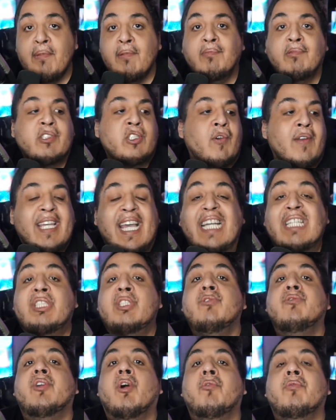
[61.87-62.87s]
people, so in
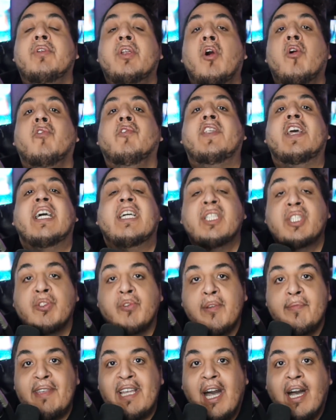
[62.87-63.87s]
case you don't know the
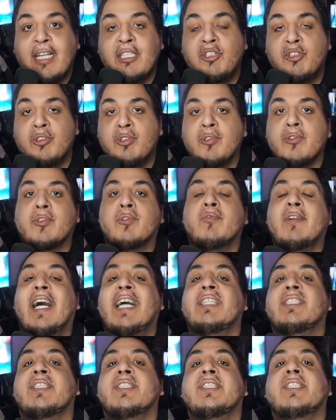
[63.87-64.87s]
history behind Jujutsu
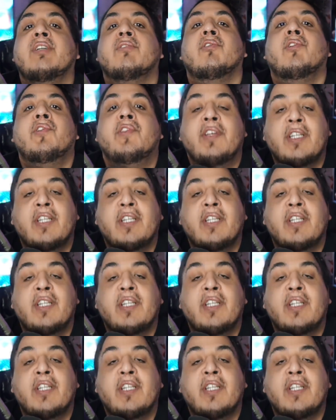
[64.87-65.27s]
Kaisen Zero,